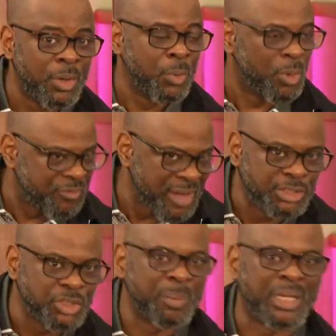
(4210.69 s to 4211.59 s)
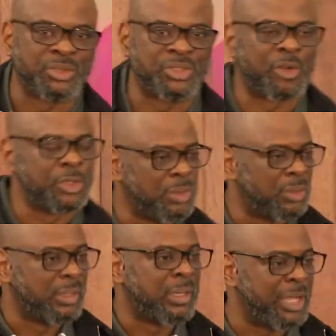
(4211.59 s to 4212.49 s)
will fight your battles for you.
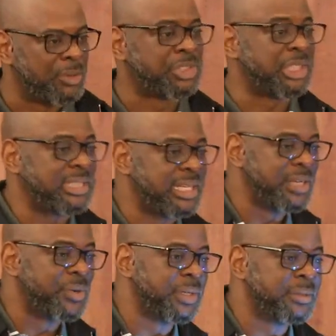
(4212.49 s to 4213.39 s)
Are you interested in knowing?